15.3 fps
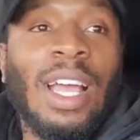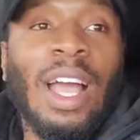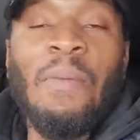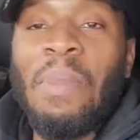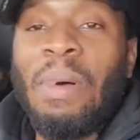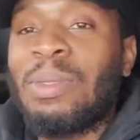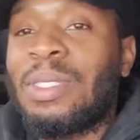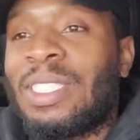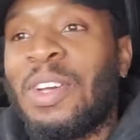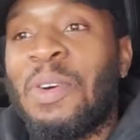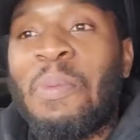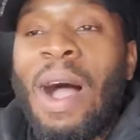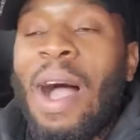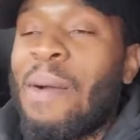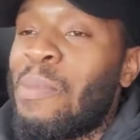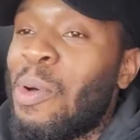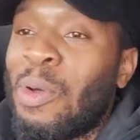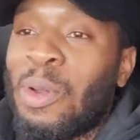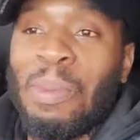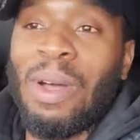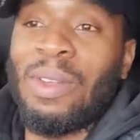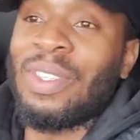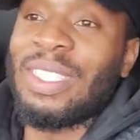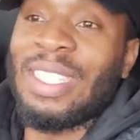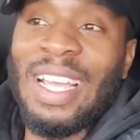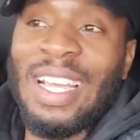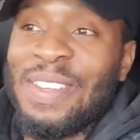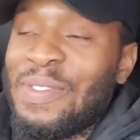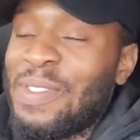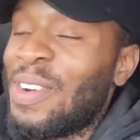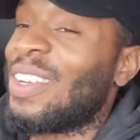I'm still mind blown about this. I ain't even